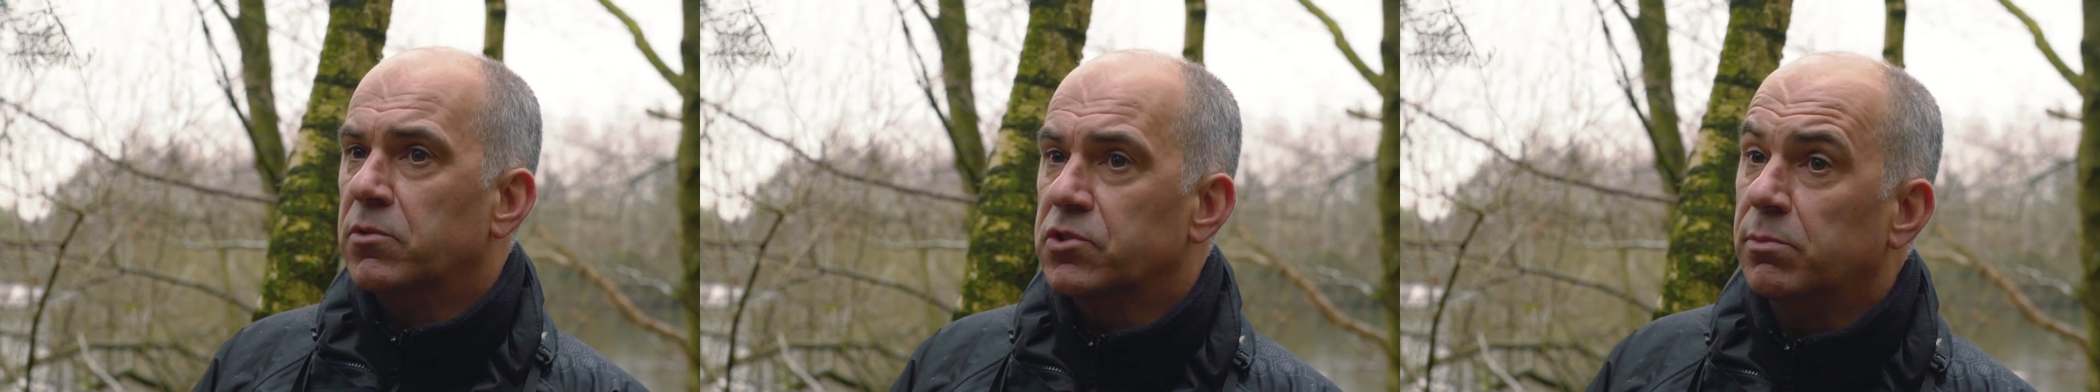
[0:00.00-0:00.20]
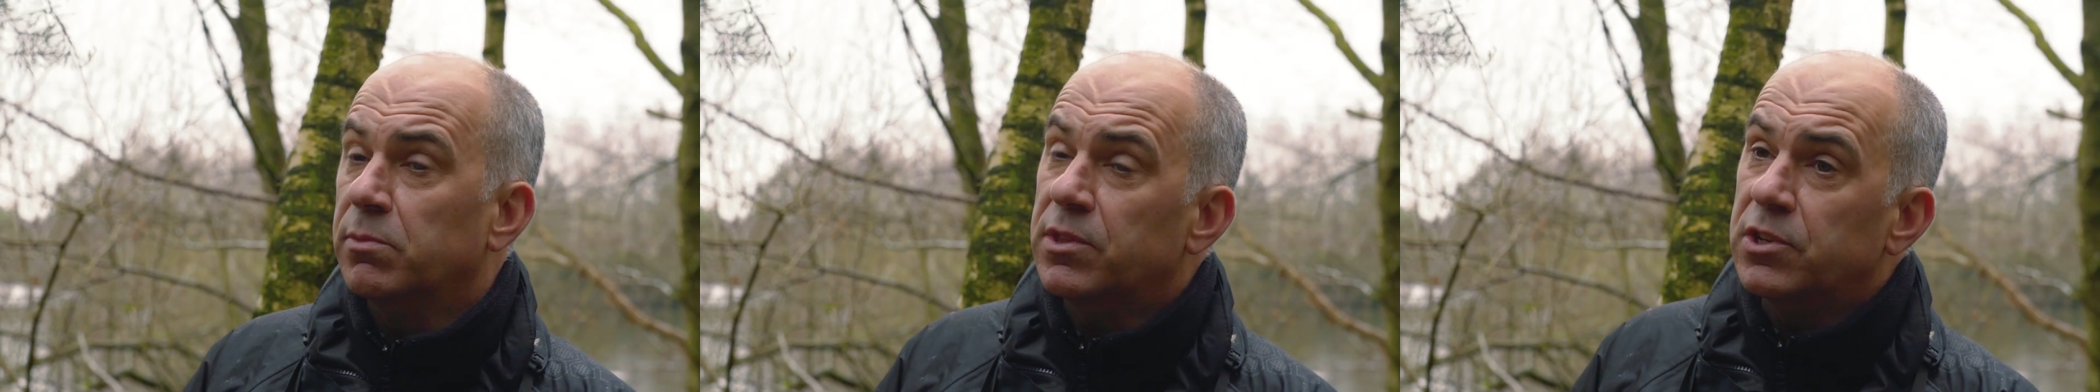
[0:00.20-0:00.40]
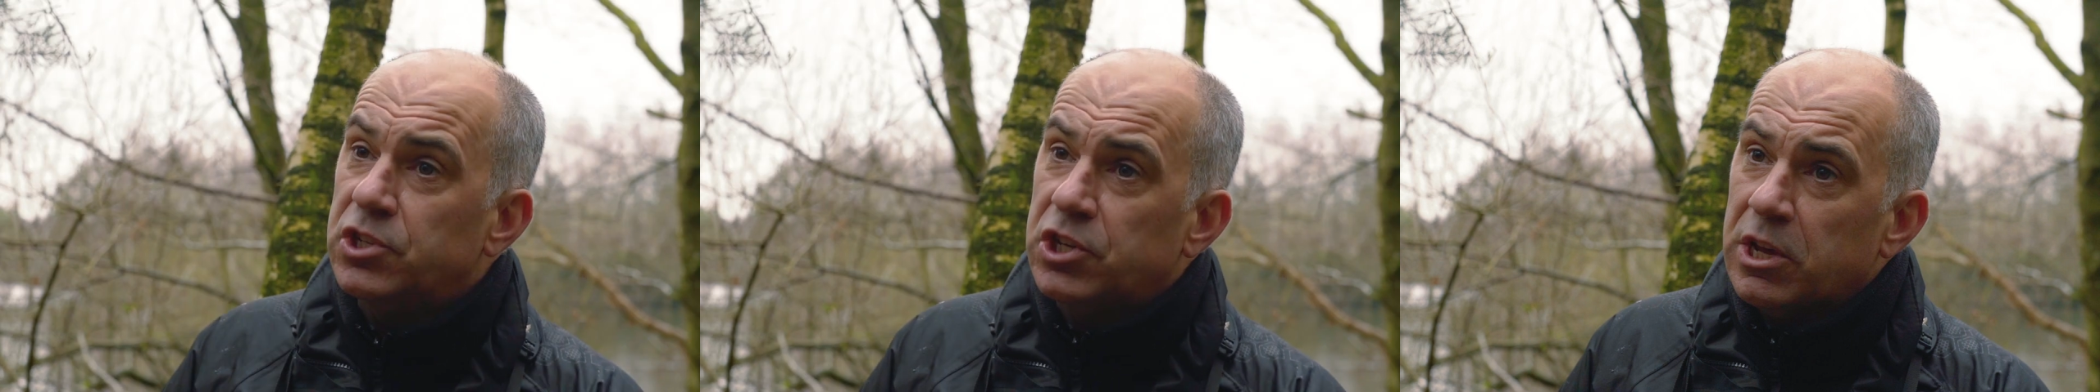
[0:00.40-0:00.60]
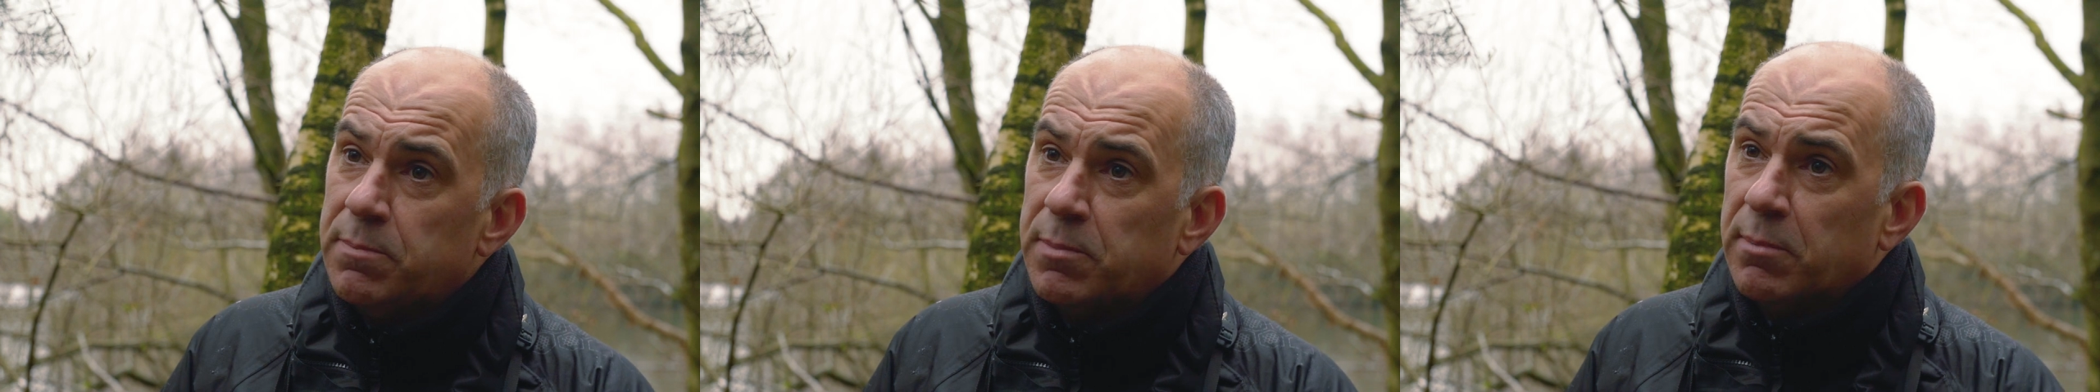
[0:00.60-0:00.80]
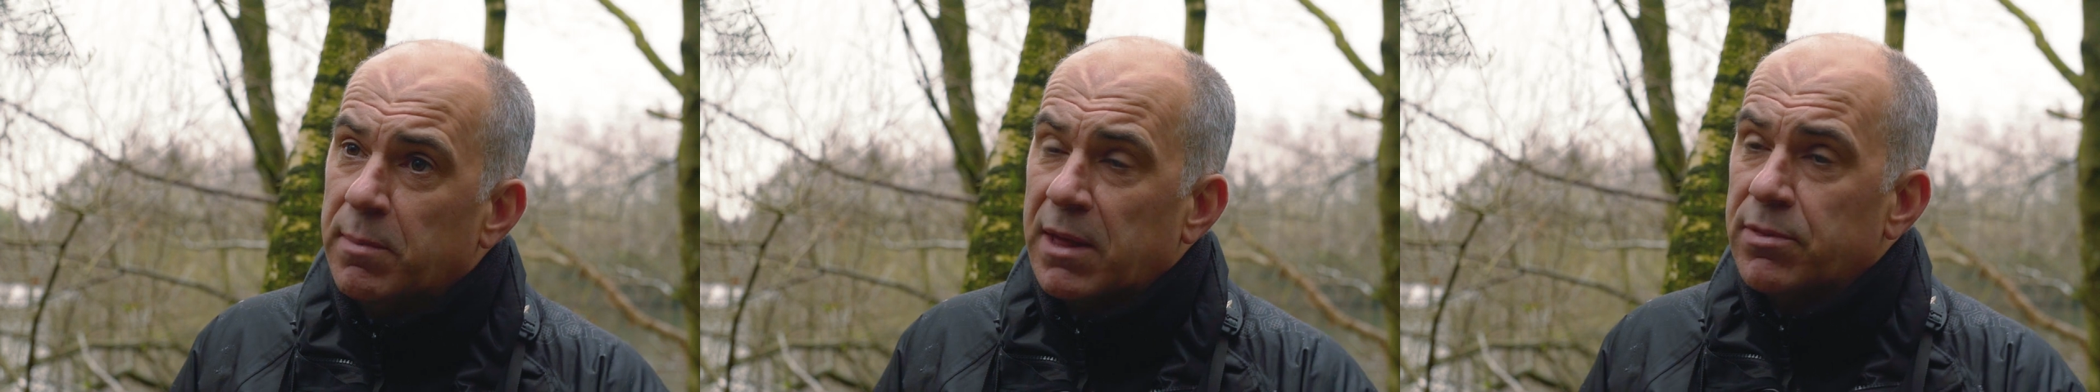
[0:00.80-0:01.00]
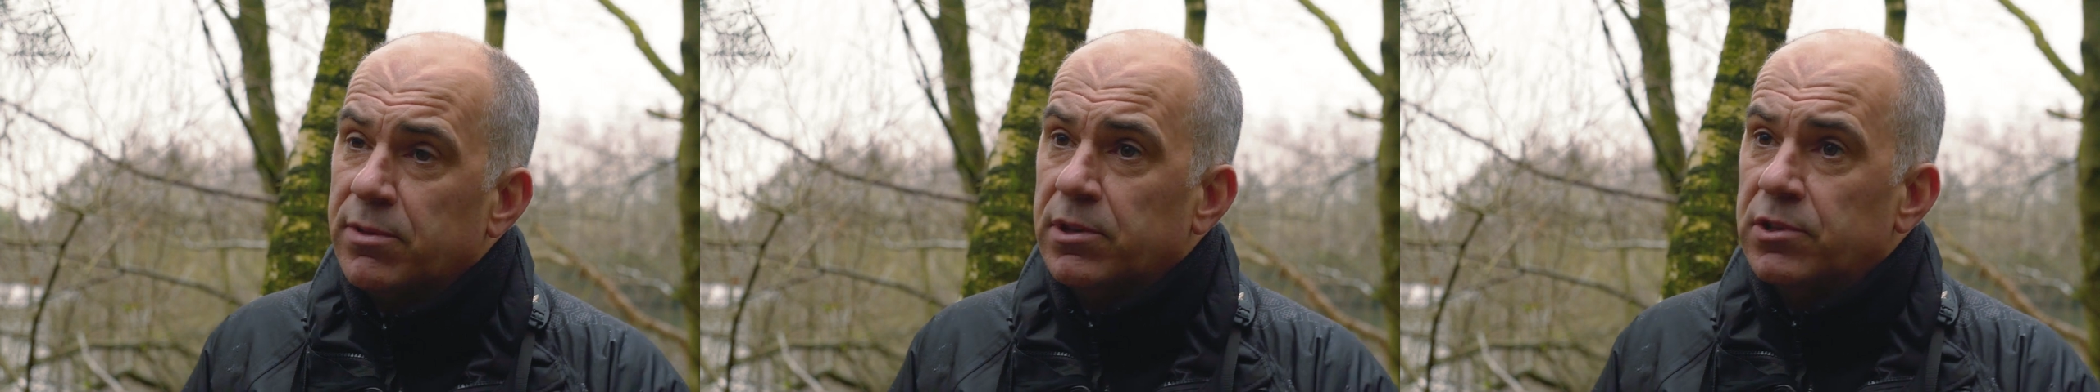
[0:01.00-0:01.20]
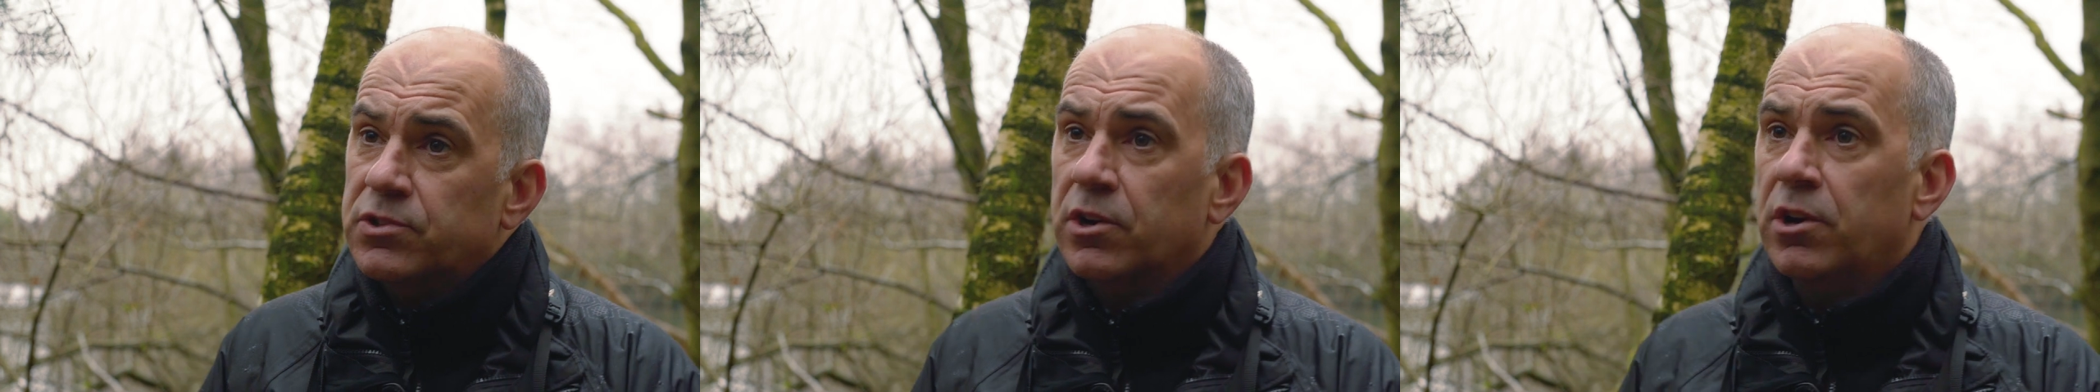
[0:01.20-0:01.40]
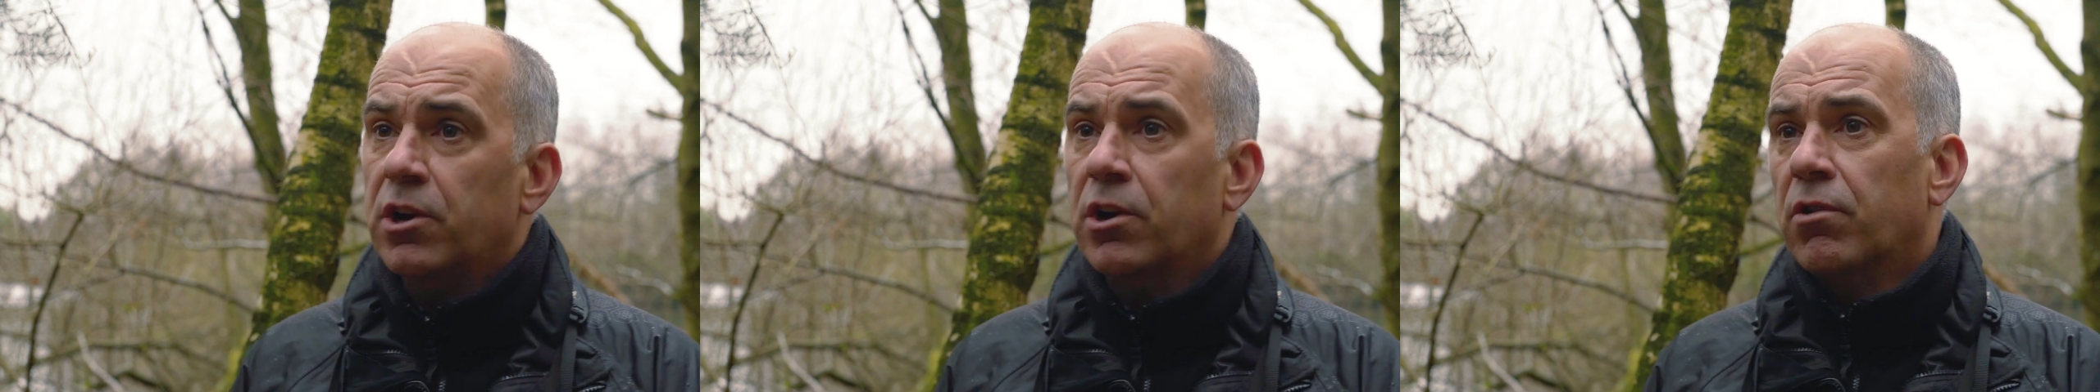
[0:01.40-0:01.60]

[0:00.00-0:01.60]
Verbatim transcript: some of the cheaper methods